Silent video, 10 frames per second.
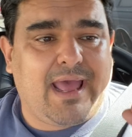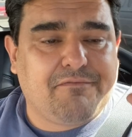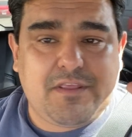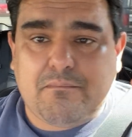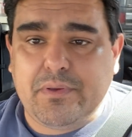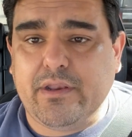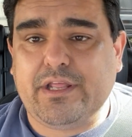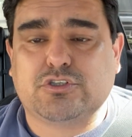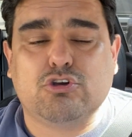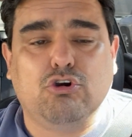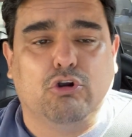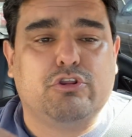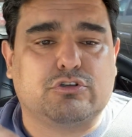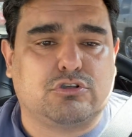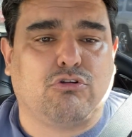have the ability to go to
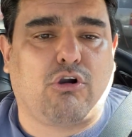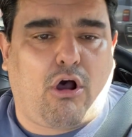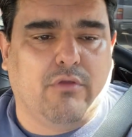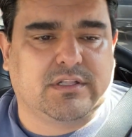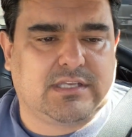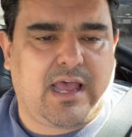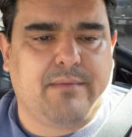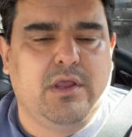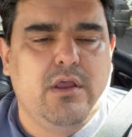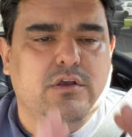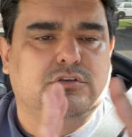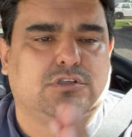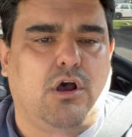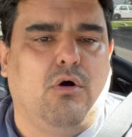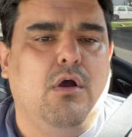the store all the time.
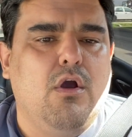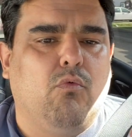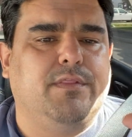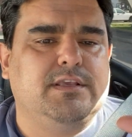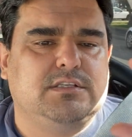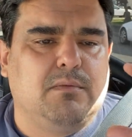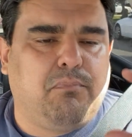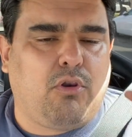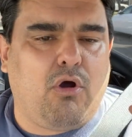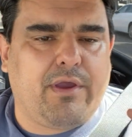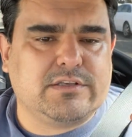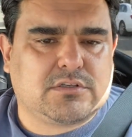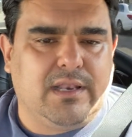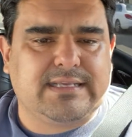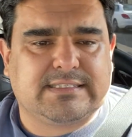So when these employees,
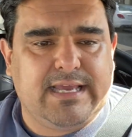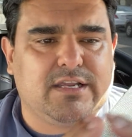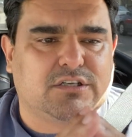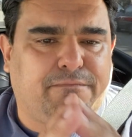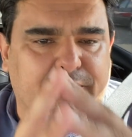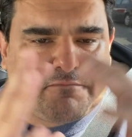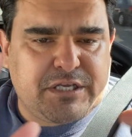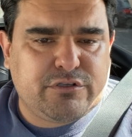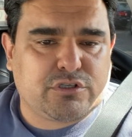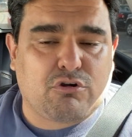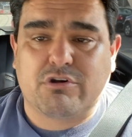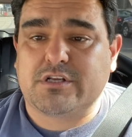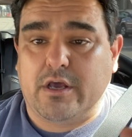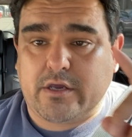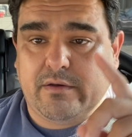so let's say there's 15
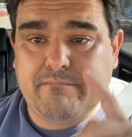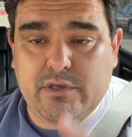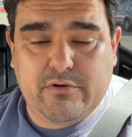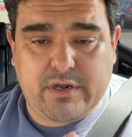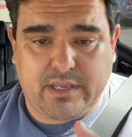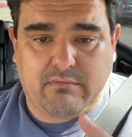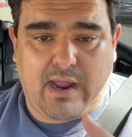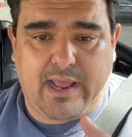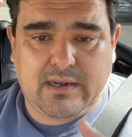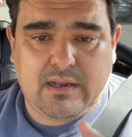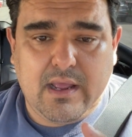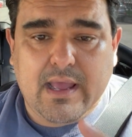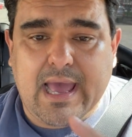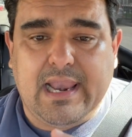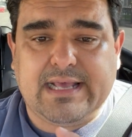stores in a community, right?
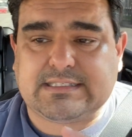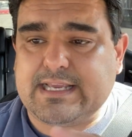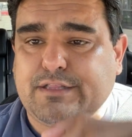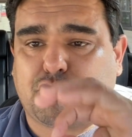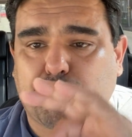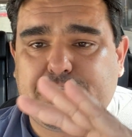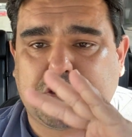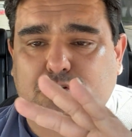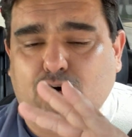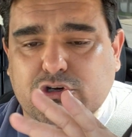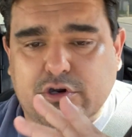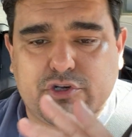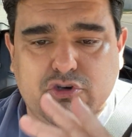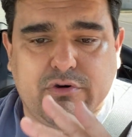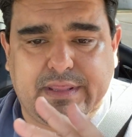And let's say 3 stores are
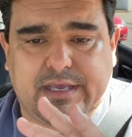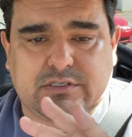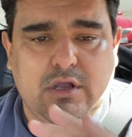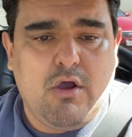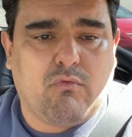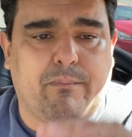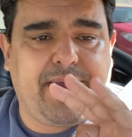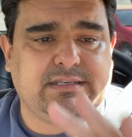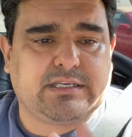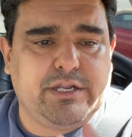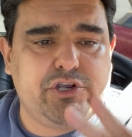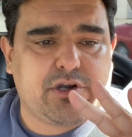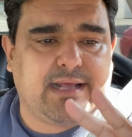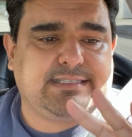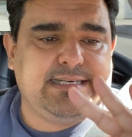doing this, where basically
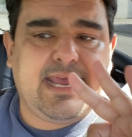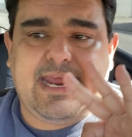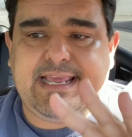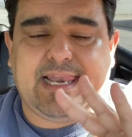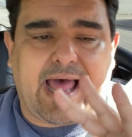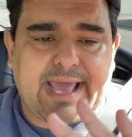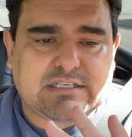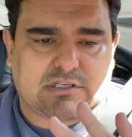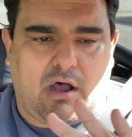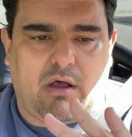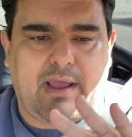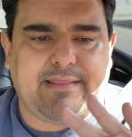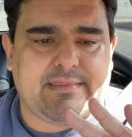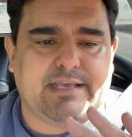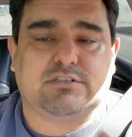you're not seeing any Lysol,
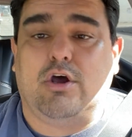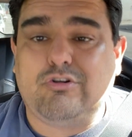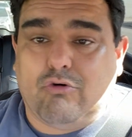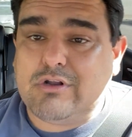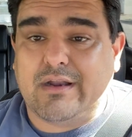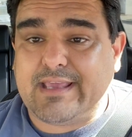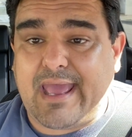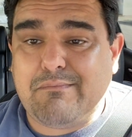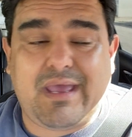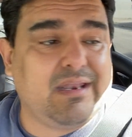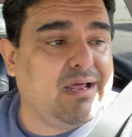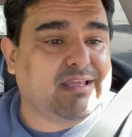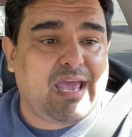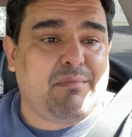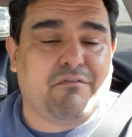and then they say, oh, no, none came
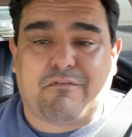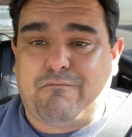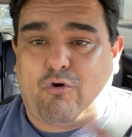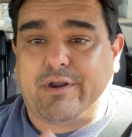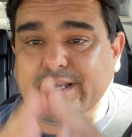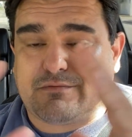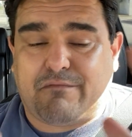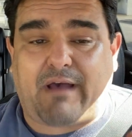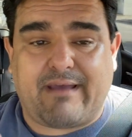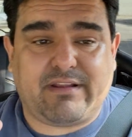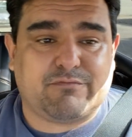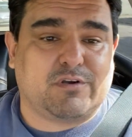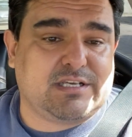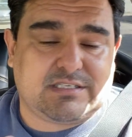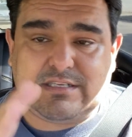in for 4 days, for 5 days,
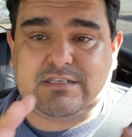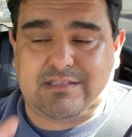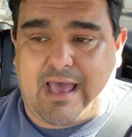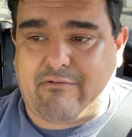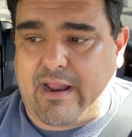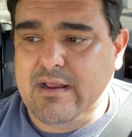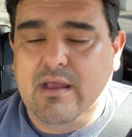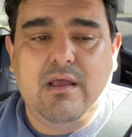for this and that, right?